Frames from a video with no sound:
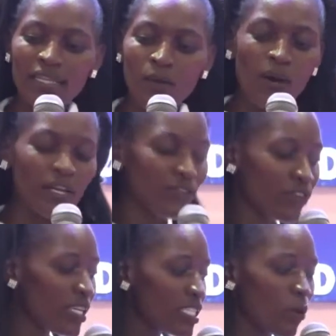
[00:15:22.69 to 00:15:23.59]
the word of
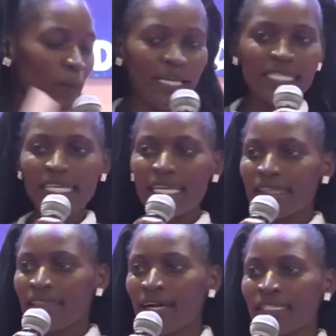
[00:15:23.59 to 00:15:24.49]
God is operating like
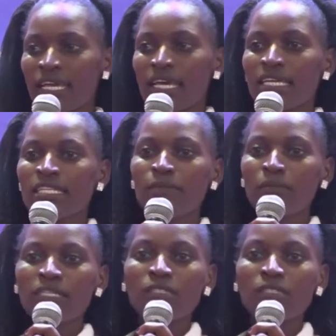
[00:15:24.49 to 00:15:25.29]
that, it means